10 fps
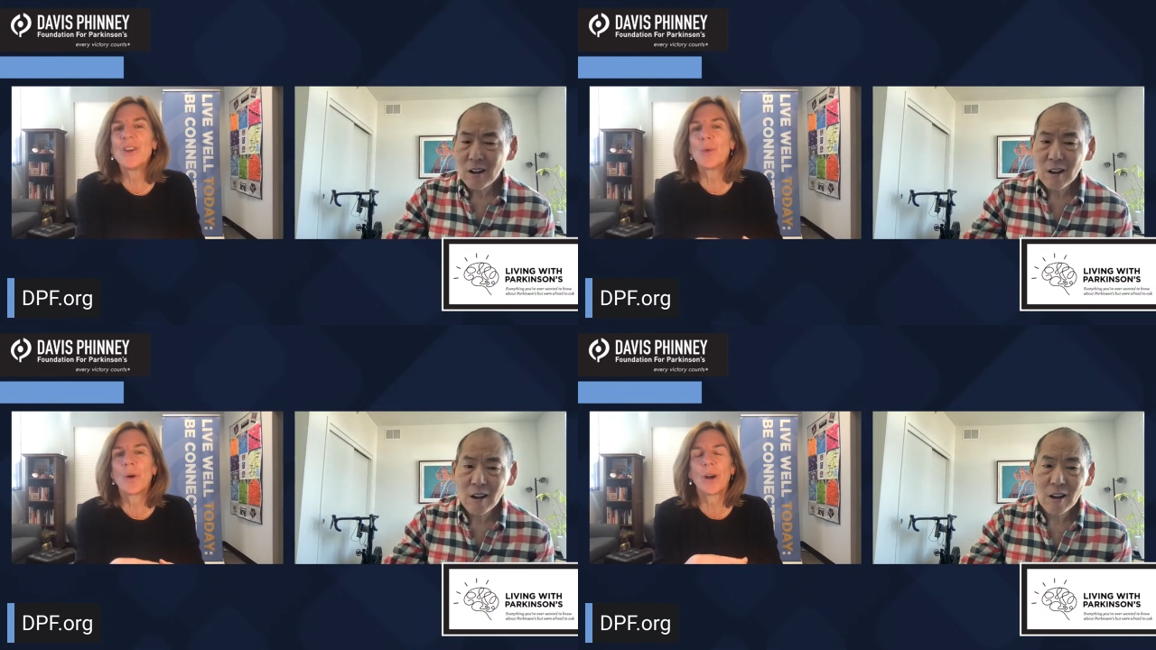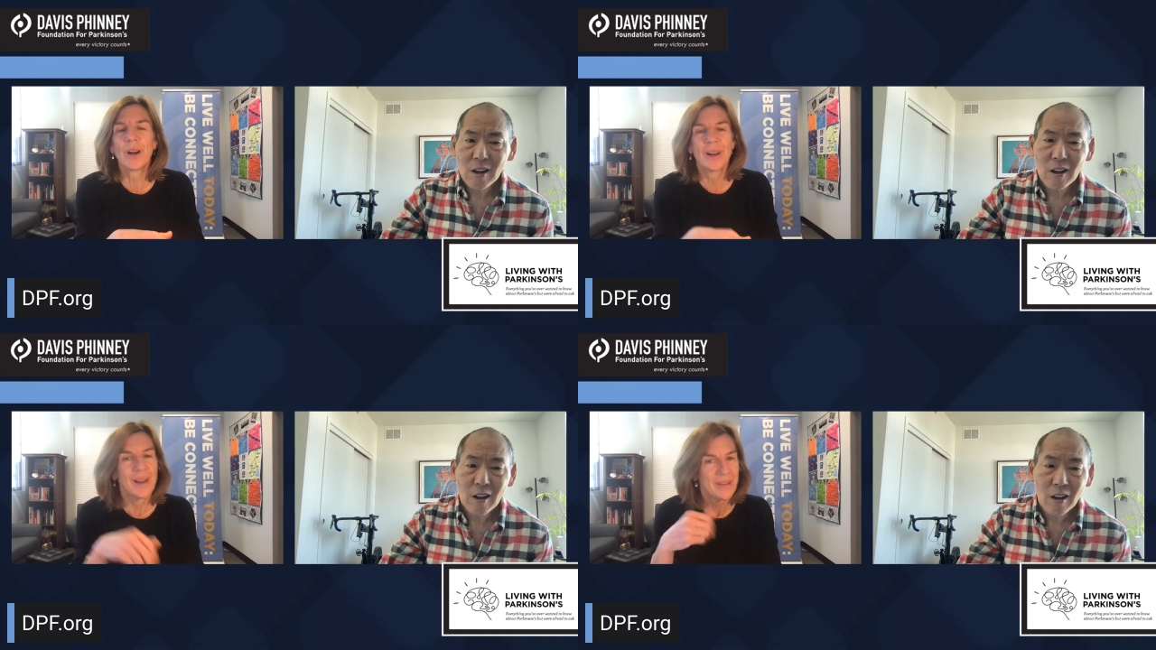Speaker 1: you
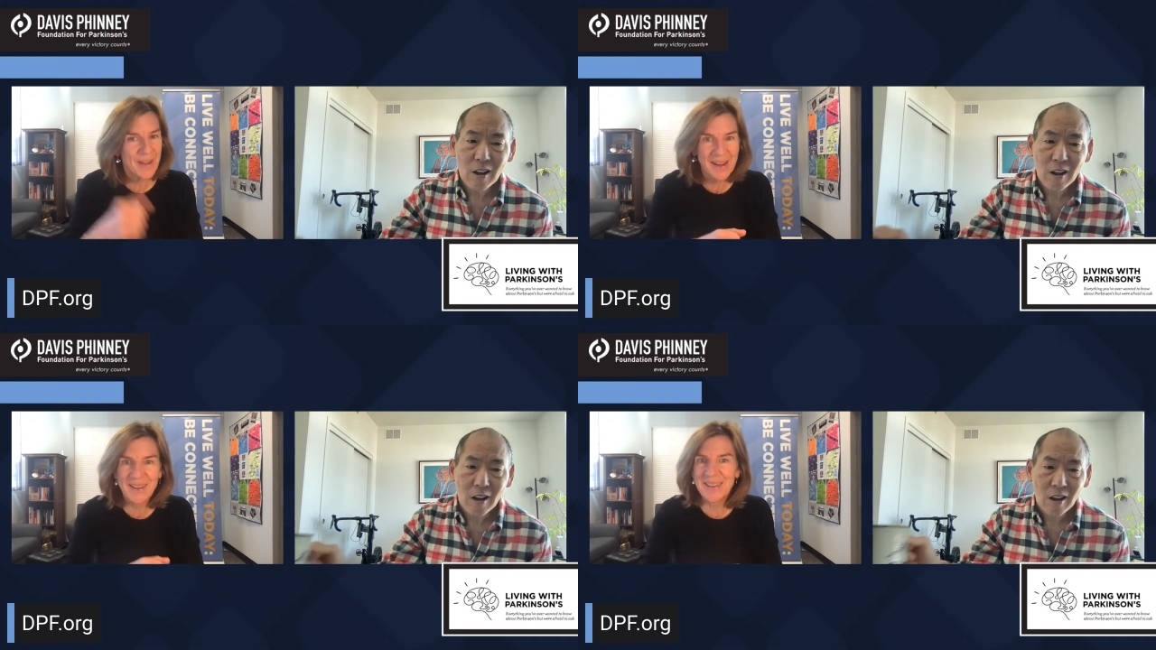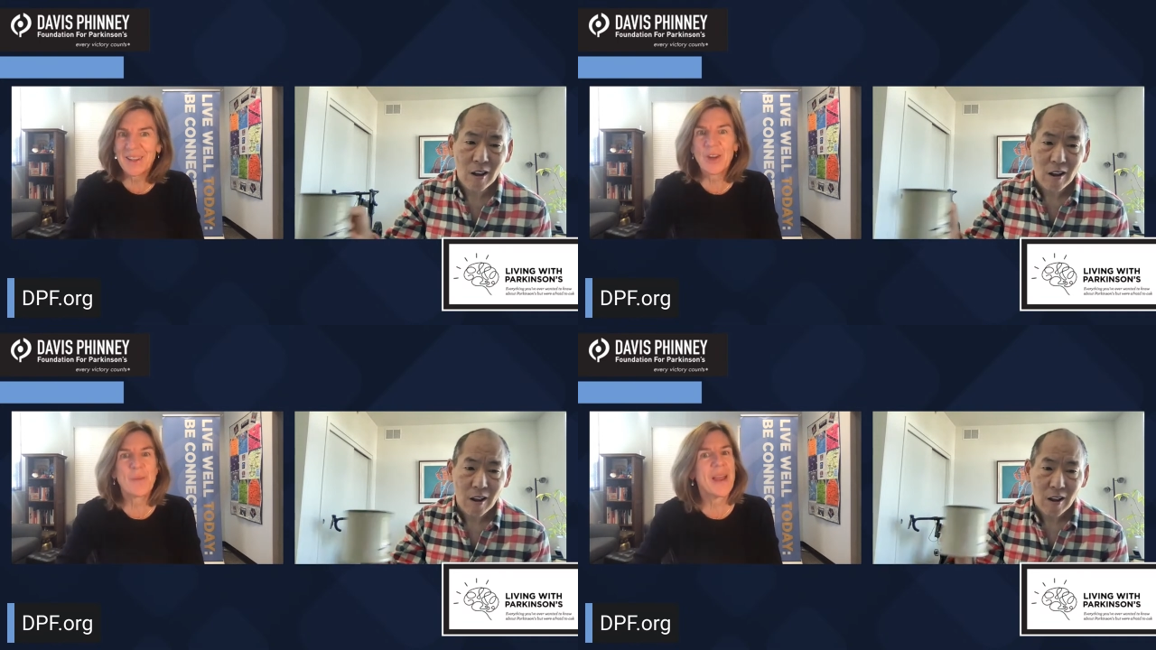were fake it
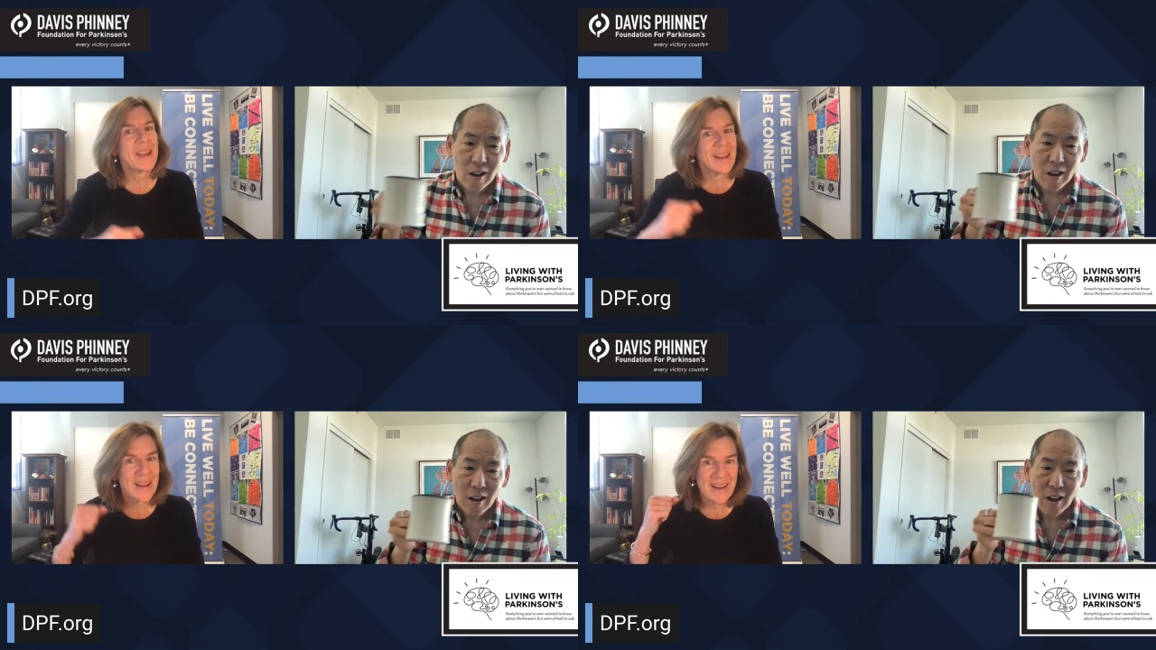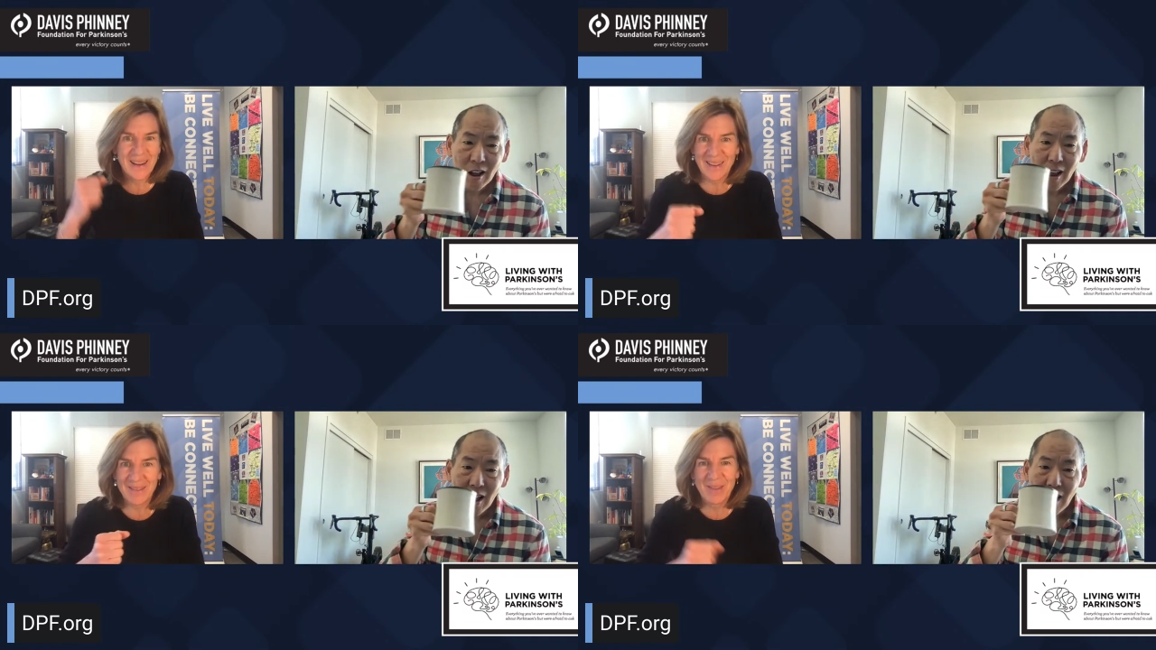till you make it
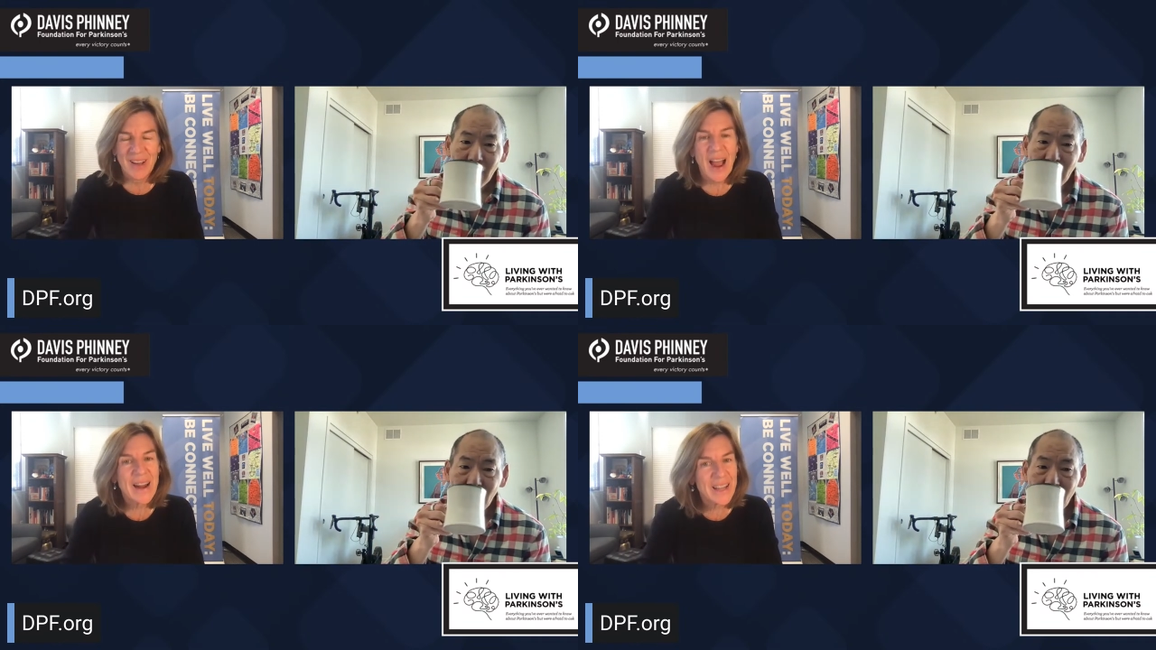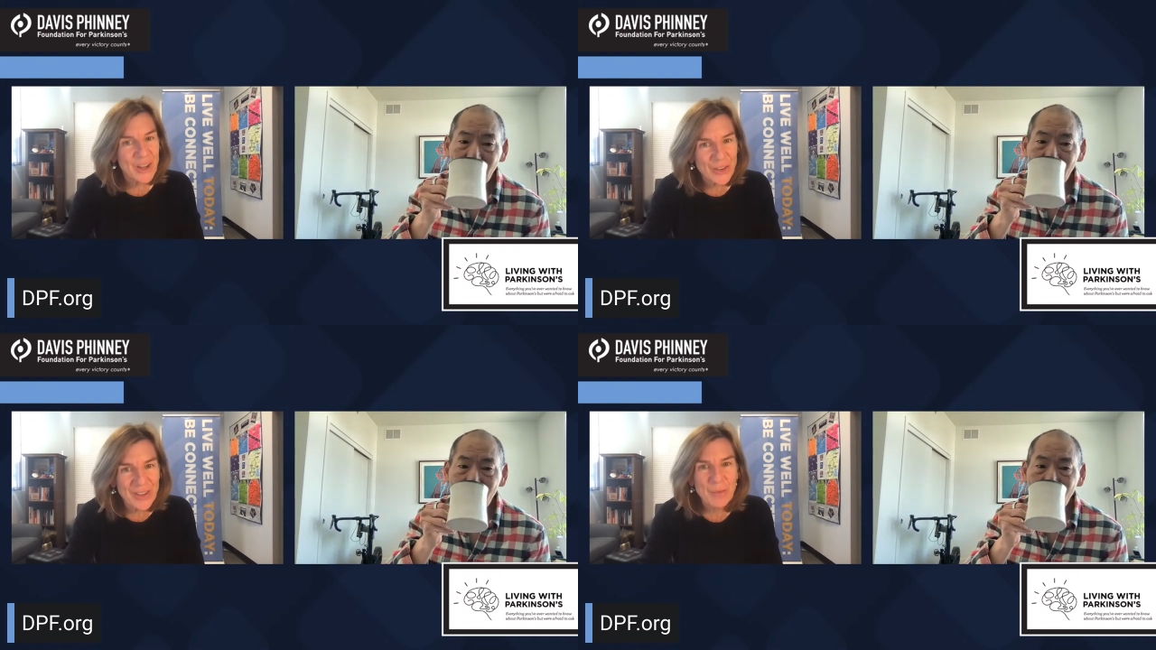and hiding
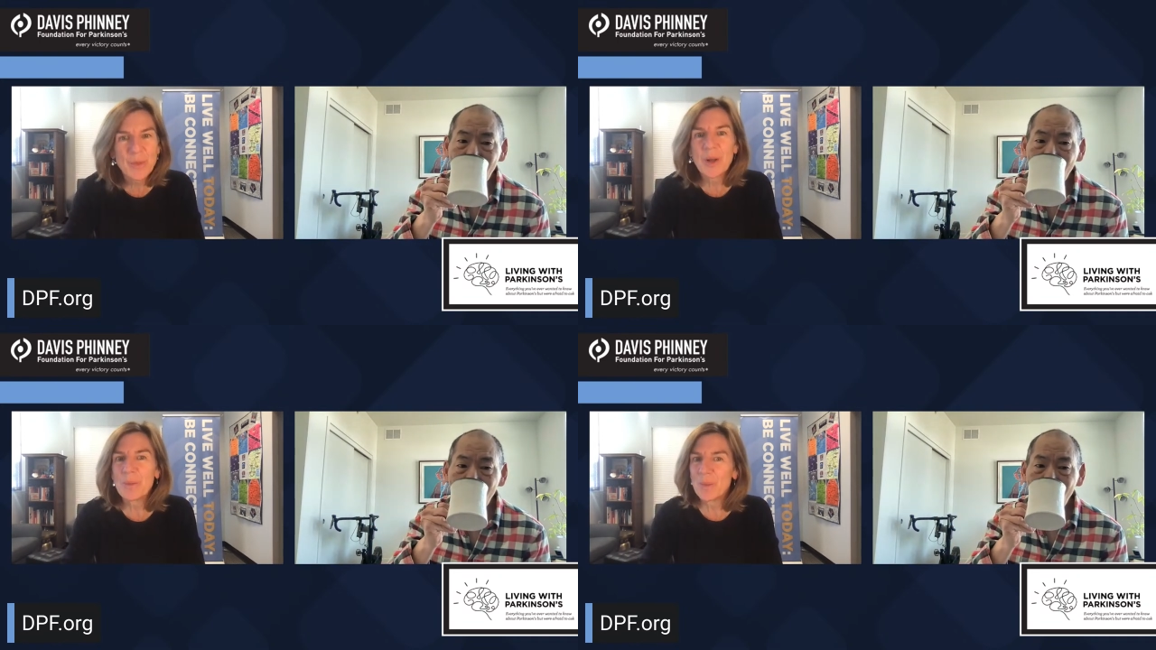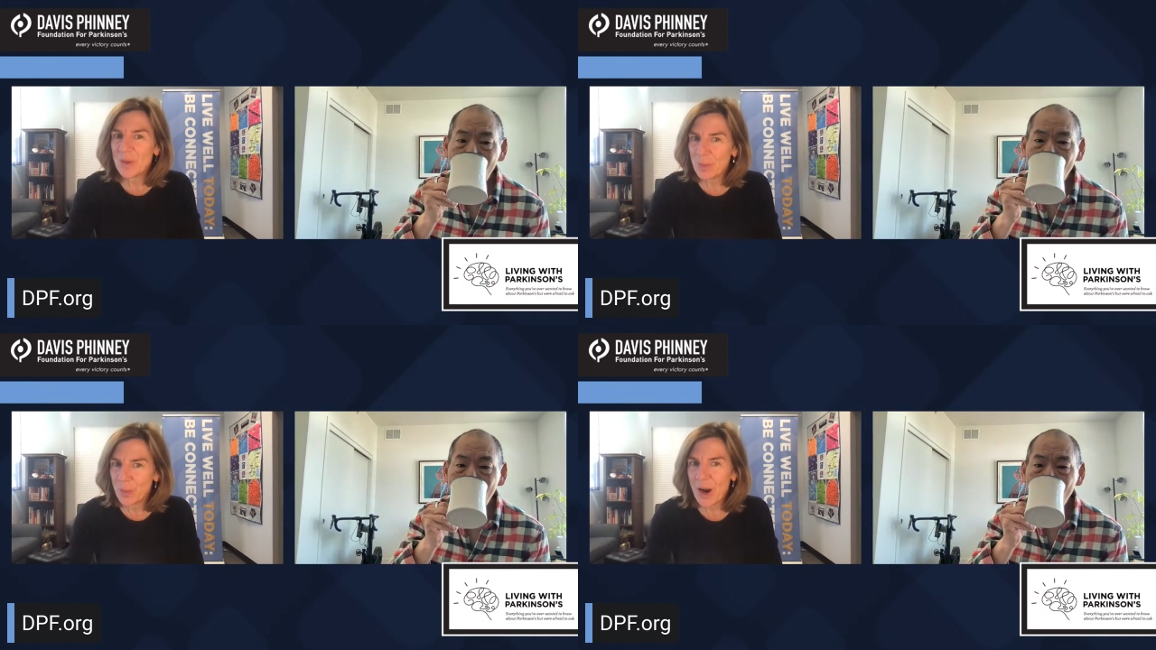your
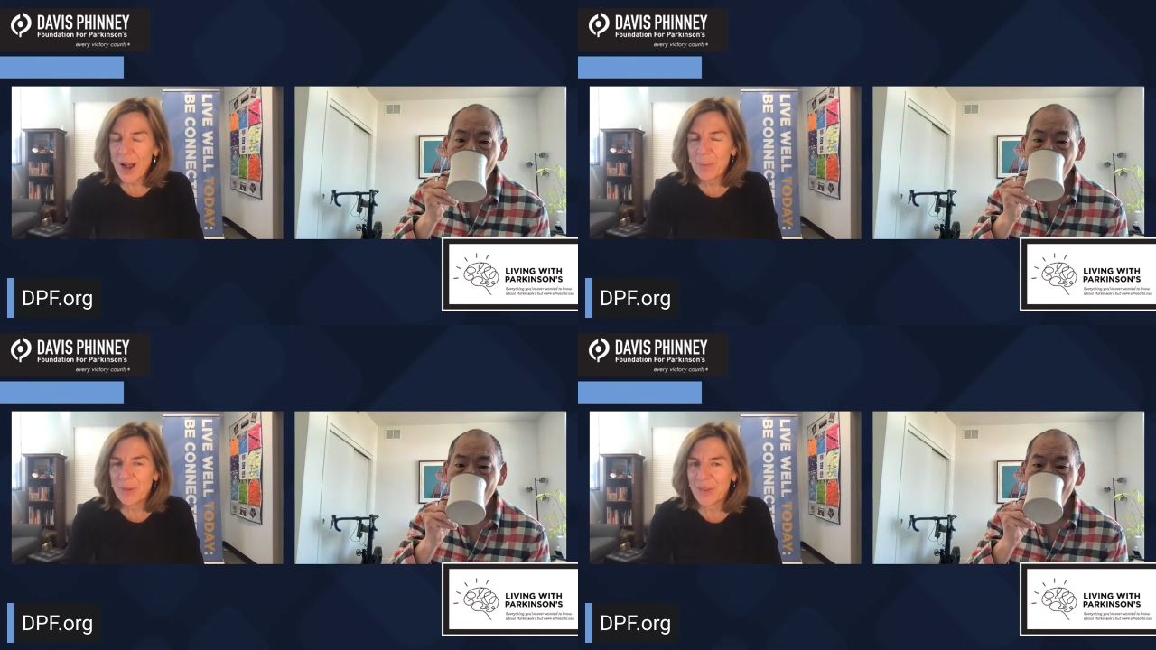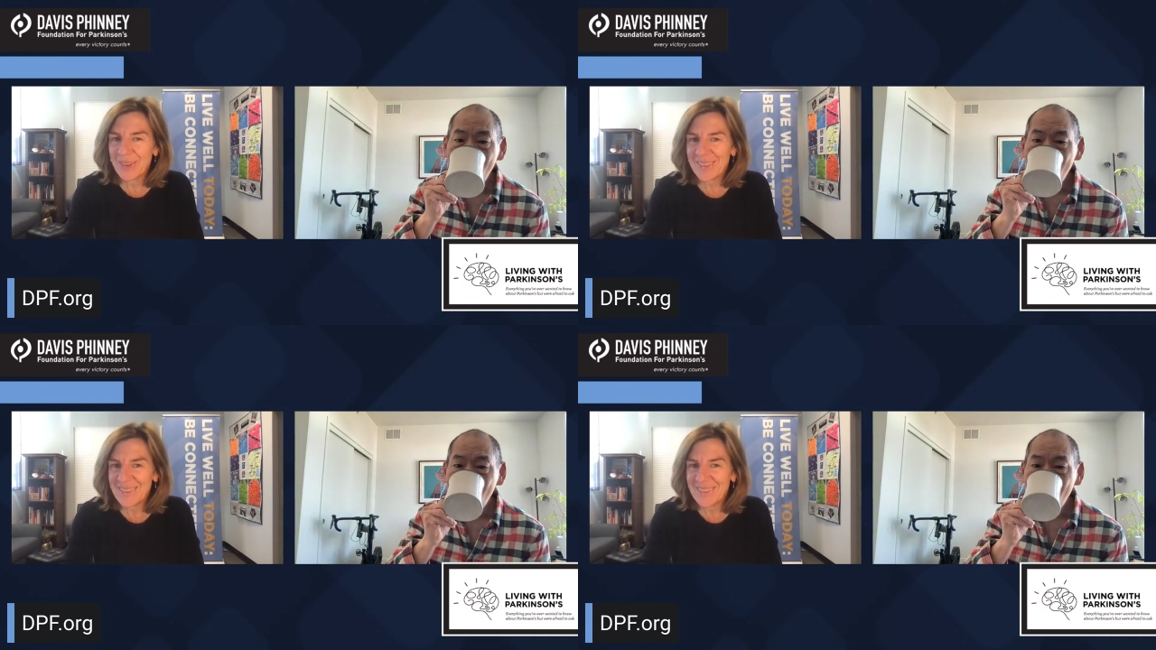symptoms, perhaps,